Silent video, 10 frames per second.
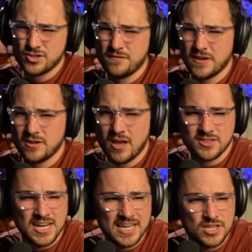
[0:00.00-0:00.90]
I also figured
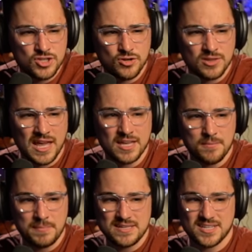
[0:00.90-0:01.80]
out that I can do
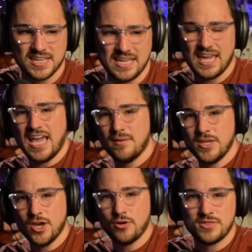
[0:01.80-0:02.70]
like basically
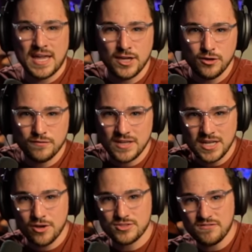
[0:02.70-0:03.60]
cameo thank you
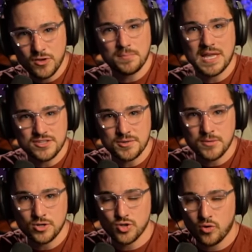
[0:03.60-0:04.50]
videos if you place a
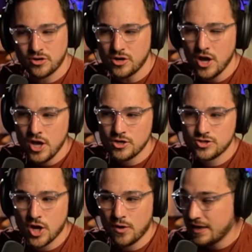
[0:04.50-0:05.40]
merch order.
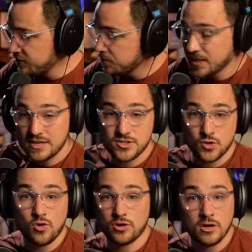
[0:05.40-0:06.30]
So if you place
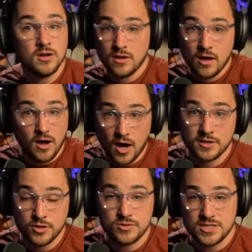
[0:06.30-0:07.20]
an order
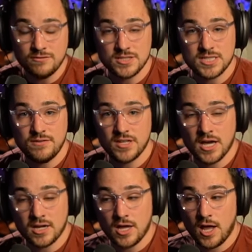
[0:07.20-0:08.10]
on
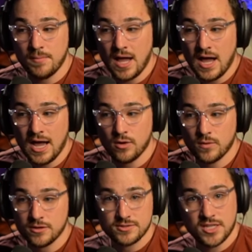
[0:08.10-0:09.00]
lukestephenstv.com, I
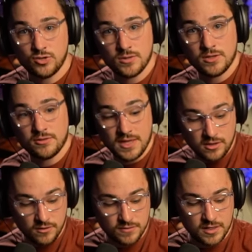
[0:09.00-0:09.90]
will send you a little
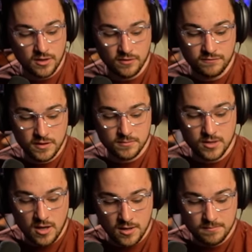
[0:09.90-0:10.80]
thank you video
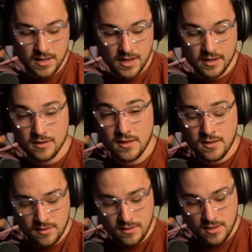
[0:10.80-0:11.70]
filmed on my,
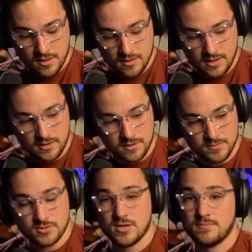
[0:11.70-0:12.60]
uh, I
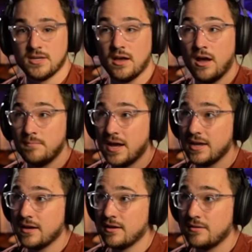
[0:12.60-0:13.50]
almost dropped it, on
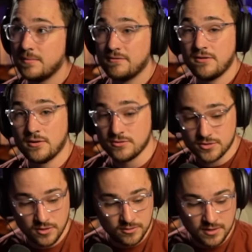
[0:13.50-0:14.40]
my, uh, my phone.
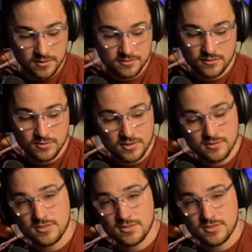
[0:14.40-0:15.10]
So I'll do a little